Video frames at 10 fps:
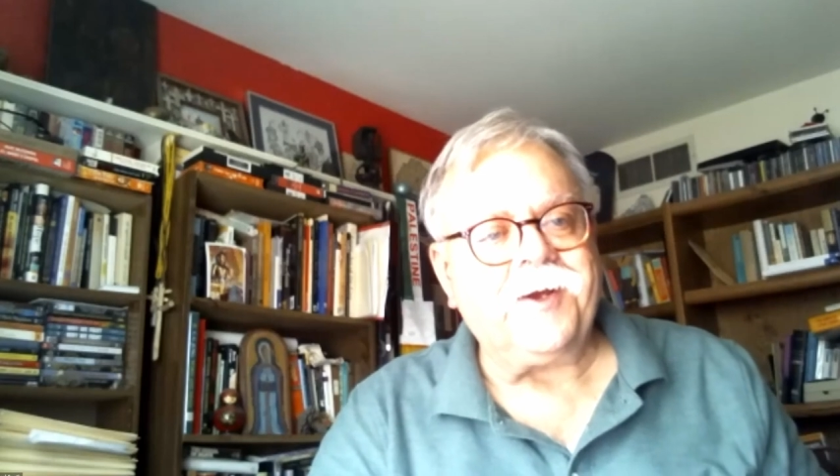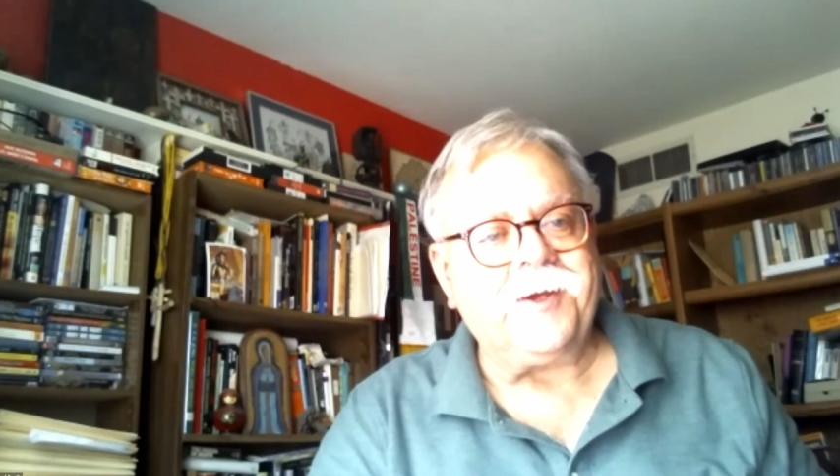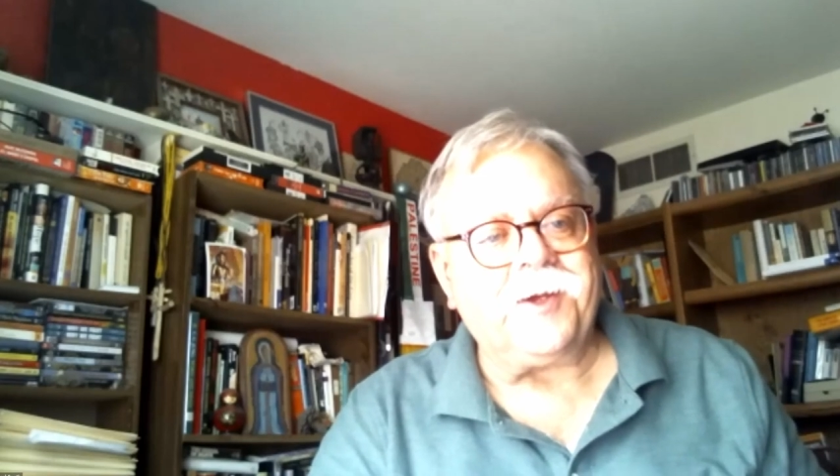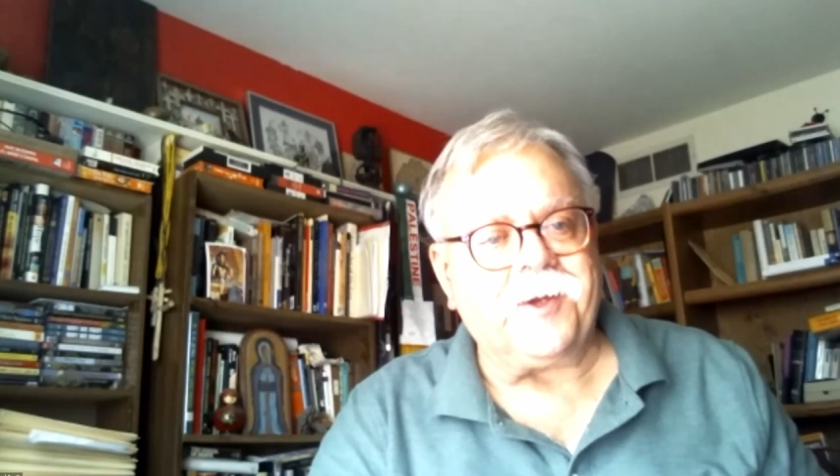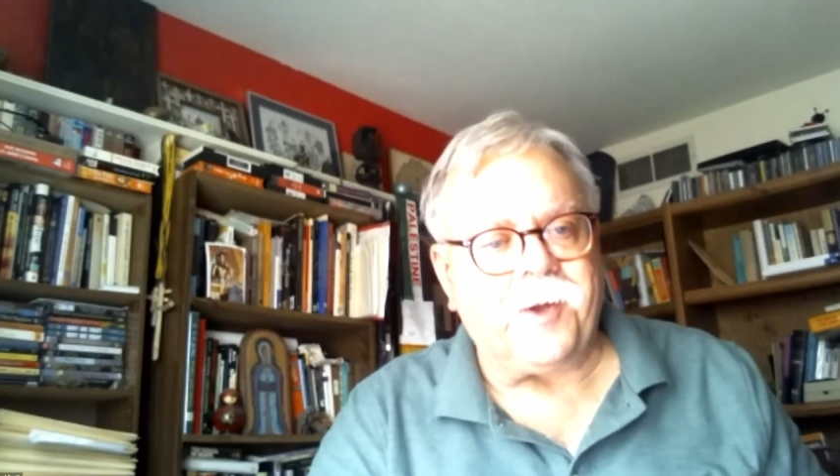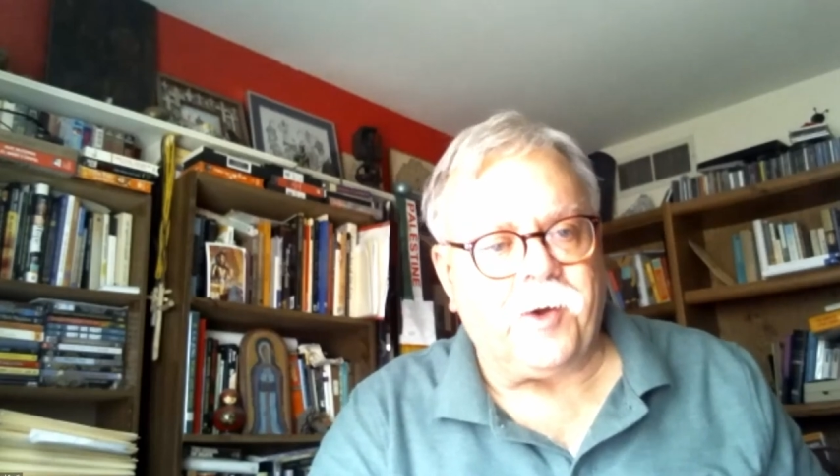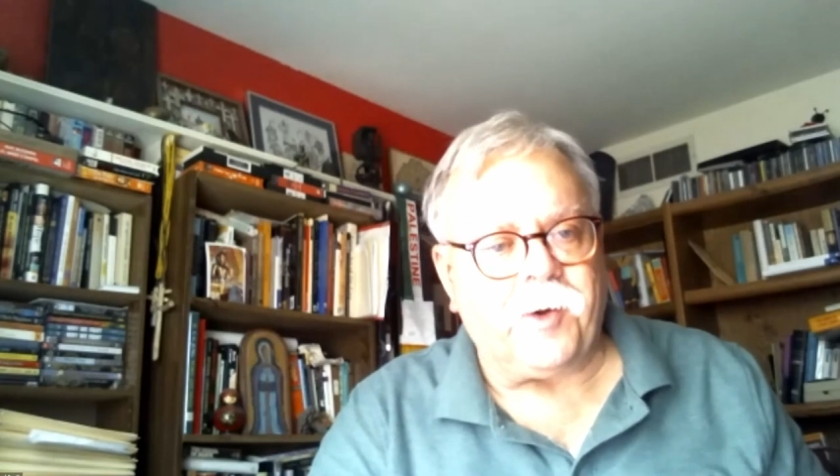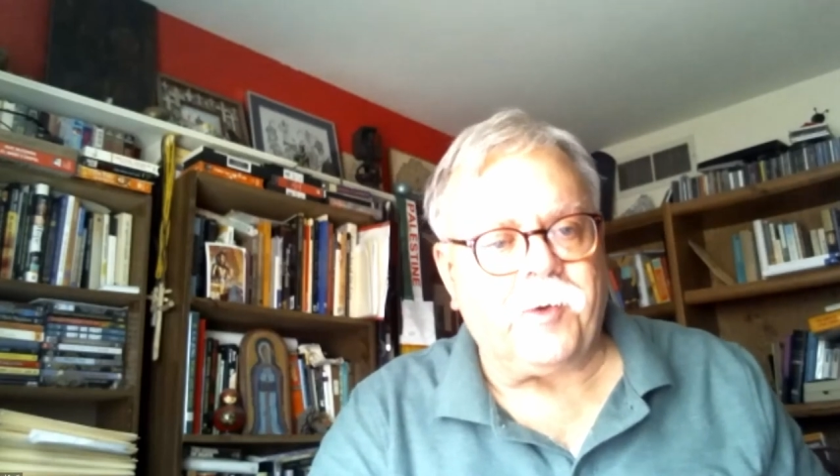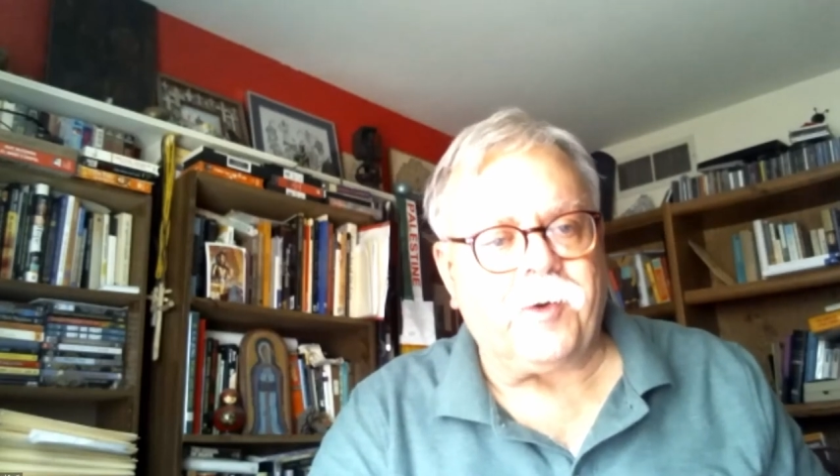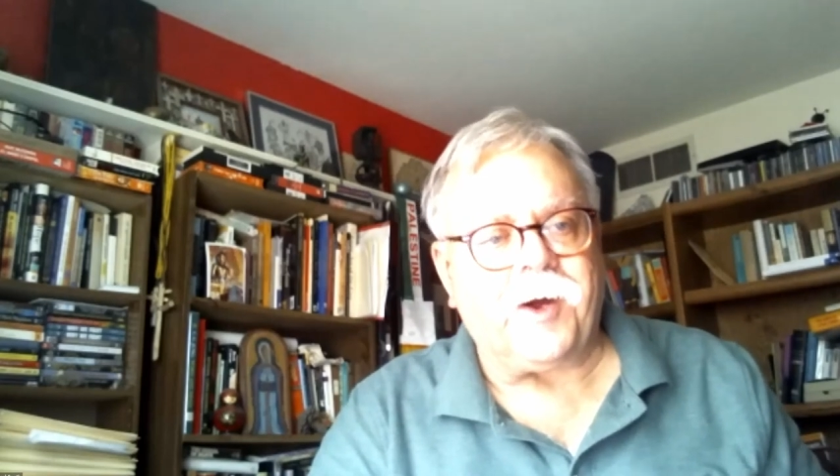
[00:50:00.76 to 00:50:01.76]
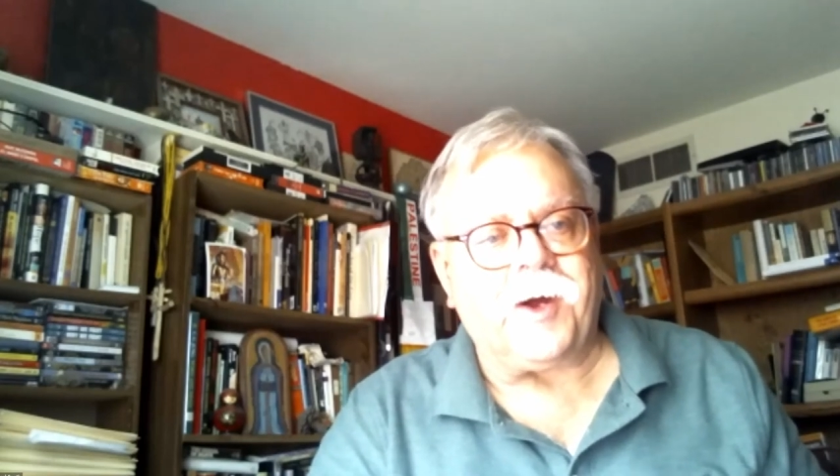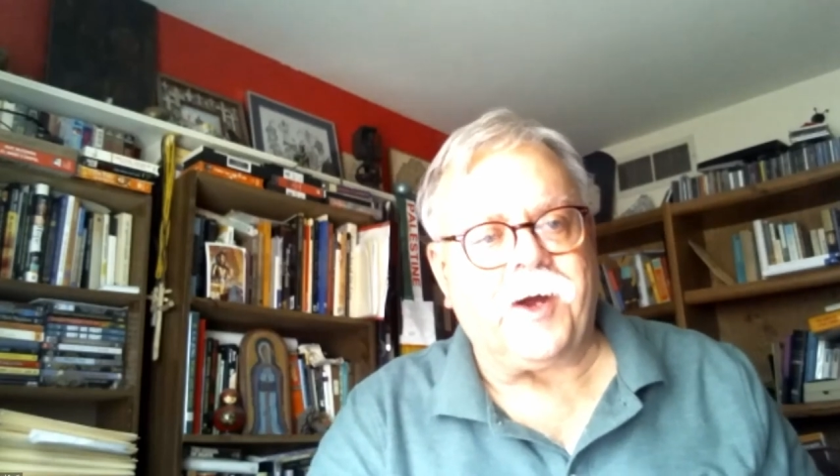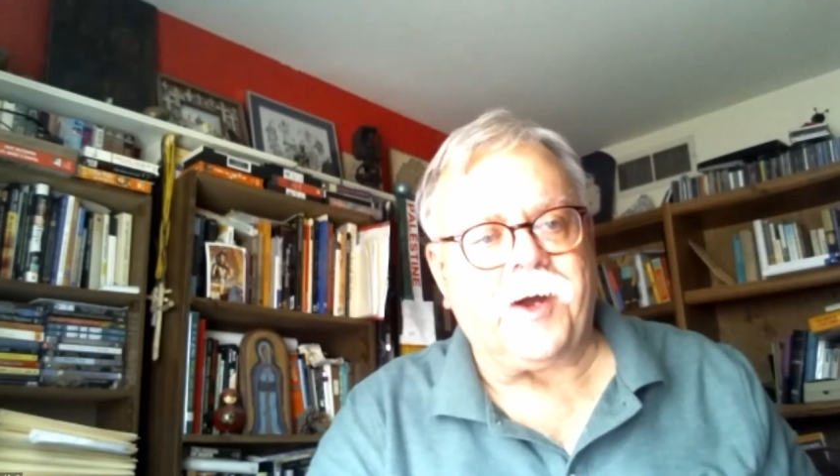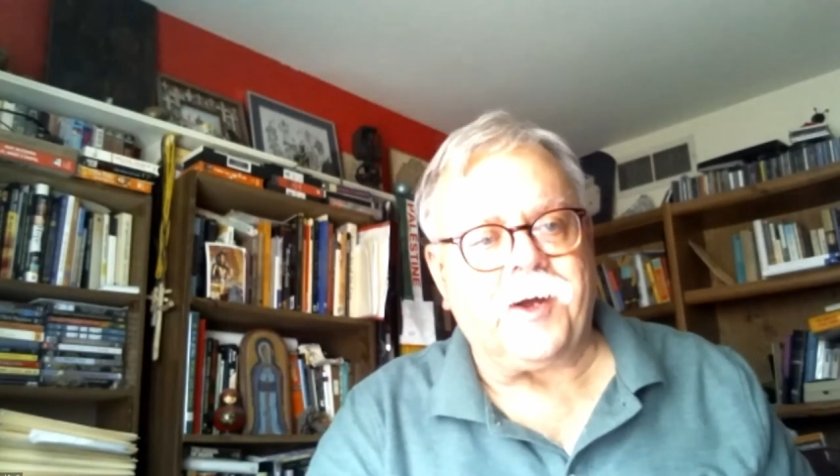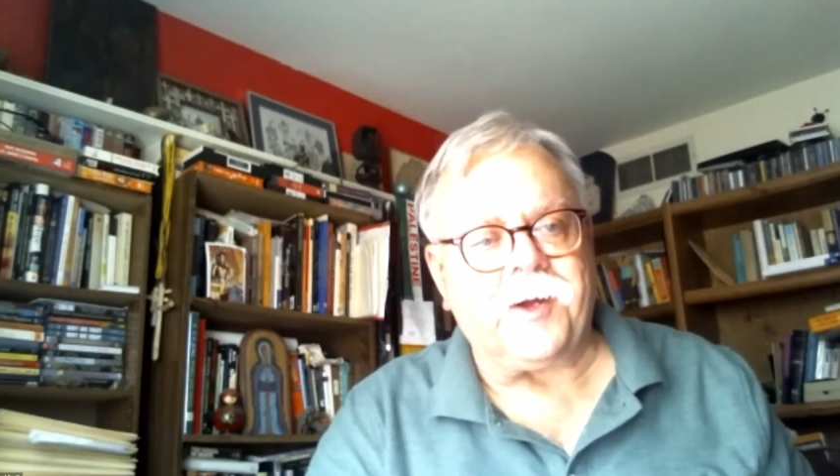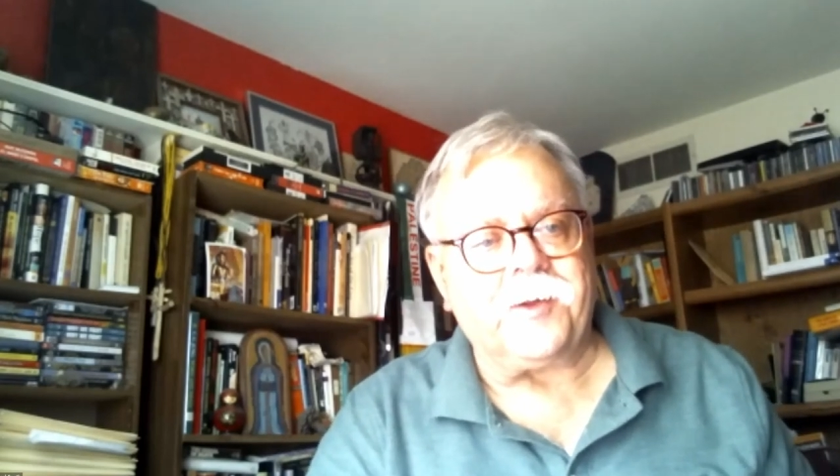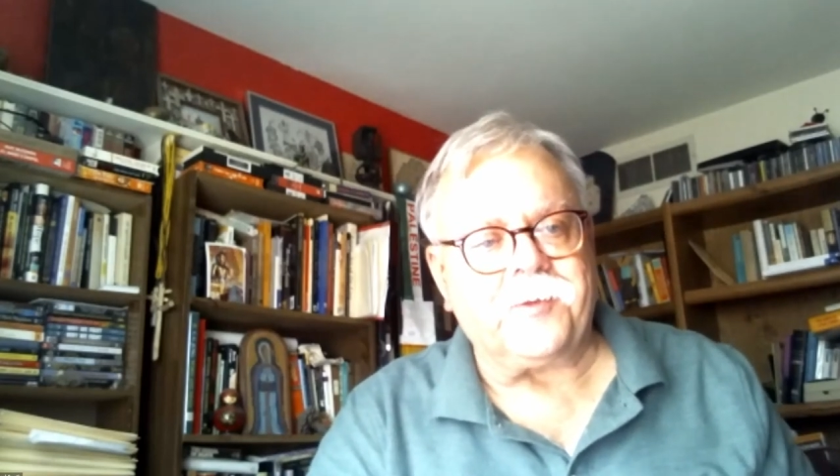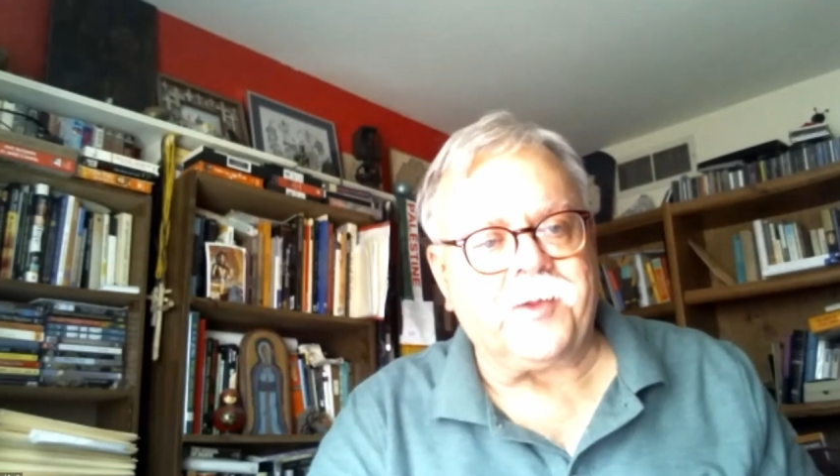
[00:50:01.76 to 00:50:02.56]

you know,